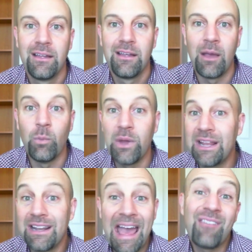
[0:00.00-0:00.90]
And we
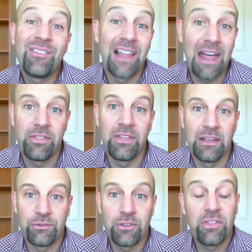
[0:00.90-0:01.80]
didn't have a lot of
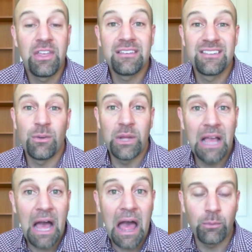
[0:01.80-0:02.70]
things, or the things that we
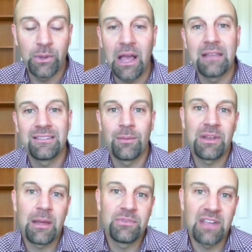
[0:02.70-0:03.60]
got
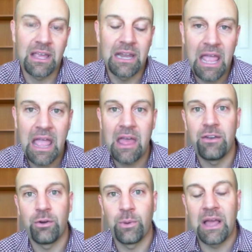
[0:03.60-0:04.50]
sometimes
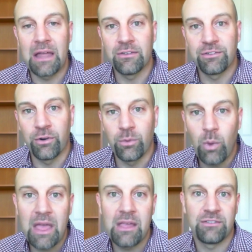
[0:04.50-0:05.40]
secondhand, or we got in certain
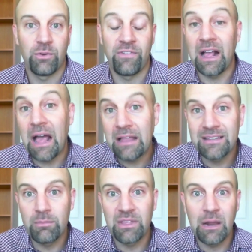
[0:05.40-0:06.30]
ways, or if I got
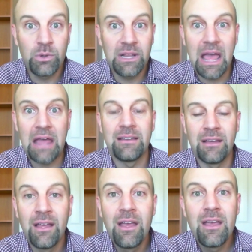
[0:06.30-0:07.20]
something, I really had
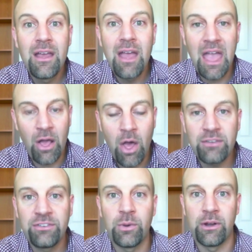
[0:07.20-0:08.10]
to hang
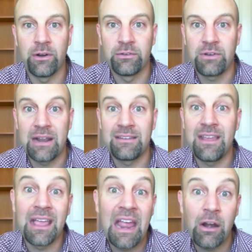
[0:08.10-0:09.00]
on to it or try to
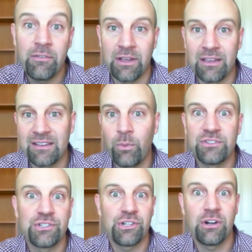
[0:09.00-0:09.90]
take care of it because I
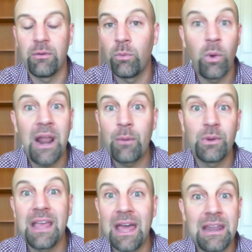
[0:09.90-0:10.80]
wasn't sure what I would get